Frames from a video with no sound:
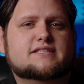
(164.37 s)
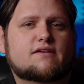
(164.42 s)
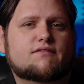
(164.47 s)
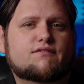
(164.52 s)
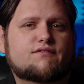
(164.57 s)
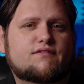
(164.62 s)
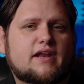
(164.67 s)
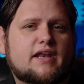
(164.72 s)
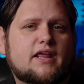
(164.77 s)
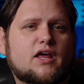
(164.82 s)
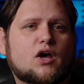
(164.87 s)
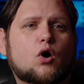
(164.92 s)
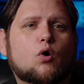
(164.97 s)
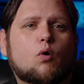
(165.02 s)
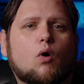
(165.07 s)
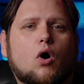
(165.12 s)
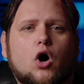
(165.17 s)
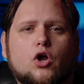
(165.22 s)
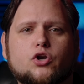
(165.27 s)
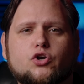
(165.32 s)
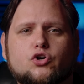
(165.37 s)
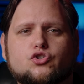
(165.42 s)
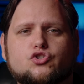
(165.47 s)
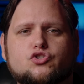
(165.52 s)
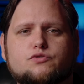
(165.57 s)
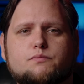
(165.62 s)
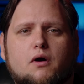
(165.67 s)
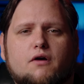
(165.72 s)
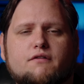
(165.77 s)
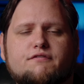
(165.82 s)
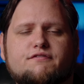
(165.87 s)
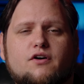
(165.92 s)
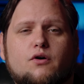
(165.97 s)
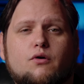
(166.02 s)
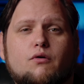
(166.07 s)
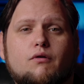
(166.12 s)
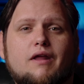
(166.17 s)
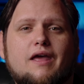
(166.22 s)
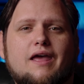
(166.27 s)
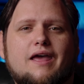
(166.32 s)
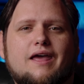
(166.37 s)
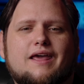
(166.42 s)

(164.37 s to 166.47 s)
of video on your smartphone